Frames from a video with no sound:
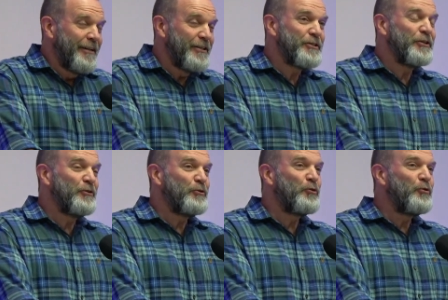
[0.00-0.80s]
this
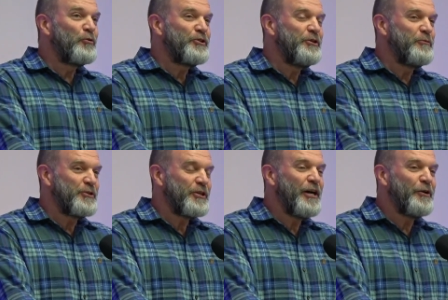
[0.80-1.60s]
little girl, she
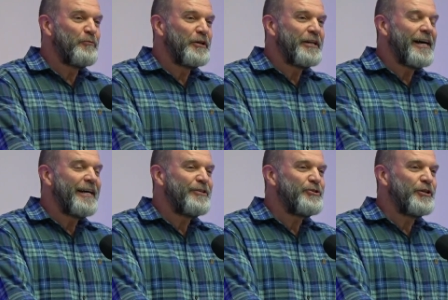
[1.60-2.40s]
was scared one night
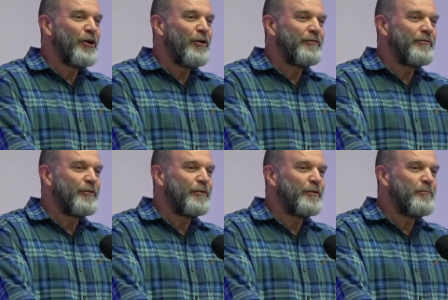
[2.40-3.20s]
and she called
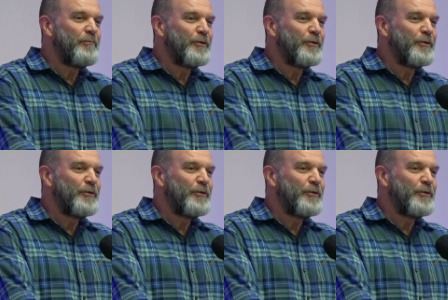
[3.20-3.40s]
for her,